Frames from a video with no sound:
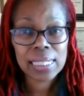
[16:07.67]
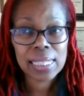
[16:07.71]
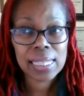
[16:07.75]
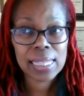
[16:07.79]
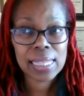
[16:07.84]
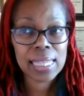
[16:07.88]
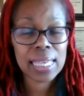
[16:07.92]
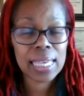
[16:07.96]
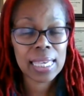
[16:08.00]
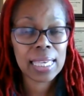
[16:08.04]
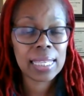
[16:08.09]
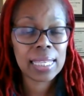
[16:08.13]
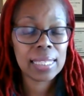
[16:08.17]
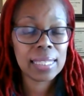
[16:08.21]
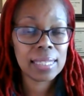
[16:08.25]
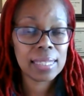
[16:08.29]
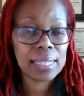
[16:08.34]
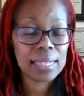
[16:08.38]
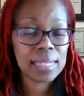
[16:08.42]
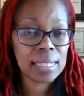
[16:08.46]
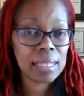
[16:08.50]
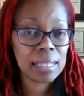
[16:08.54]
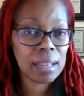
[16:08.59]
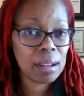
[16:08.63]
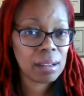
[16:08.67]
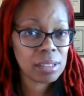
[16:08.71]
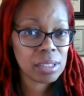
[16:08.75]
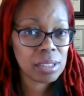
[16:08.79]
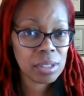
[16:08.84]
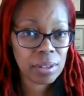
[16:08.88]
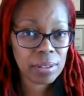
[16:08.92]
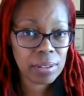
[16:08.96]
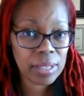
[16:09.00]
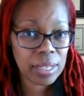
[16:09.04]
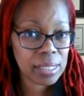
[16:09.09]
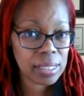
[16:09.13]
then the odds
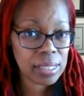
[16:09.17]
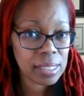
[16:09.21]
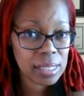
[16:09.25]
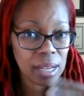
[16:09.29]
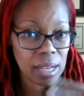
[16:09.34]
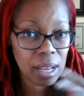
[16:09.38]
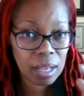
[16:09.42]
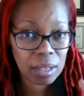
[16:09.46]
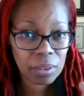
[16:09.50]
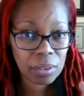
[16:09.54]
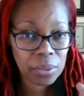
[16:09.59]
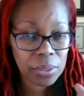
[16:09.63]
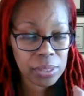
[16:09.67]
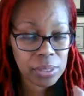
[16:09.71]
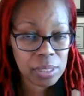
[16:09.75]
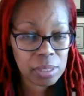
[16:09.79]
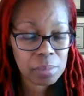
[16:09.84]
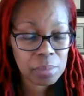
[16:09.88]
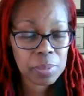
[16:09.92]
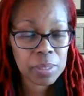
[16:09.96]
are that it's not going to